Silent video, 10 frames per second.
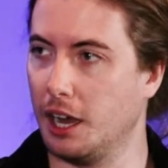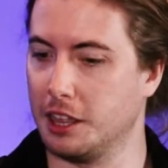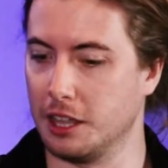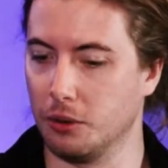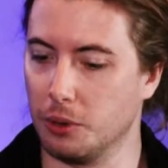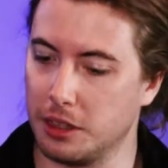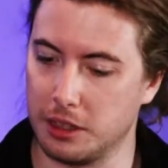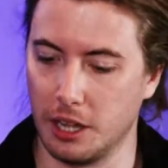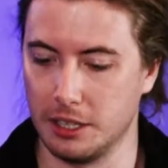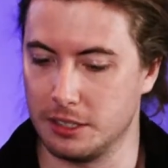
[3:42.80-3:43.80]
I think with
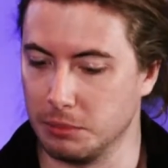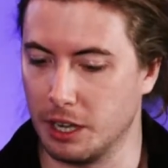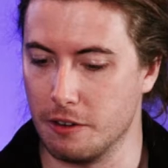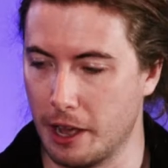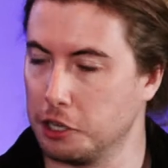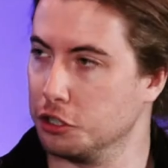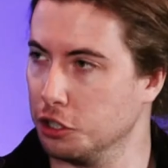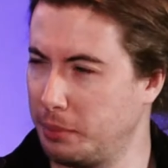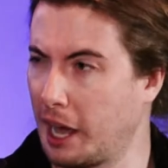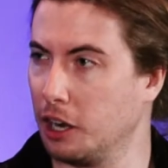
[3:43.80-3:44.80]
some
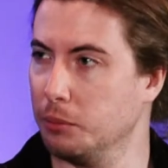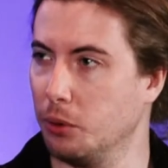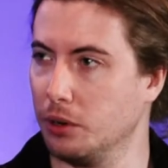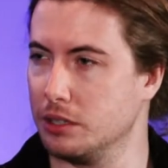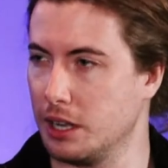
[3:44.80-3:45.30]
conventional pedal boards,